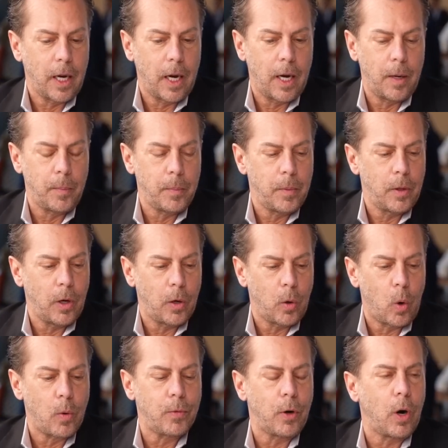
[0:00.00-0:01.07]
You know,
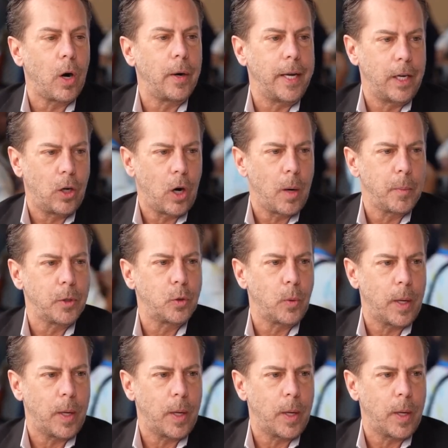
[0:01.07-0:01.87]
over our e-commerce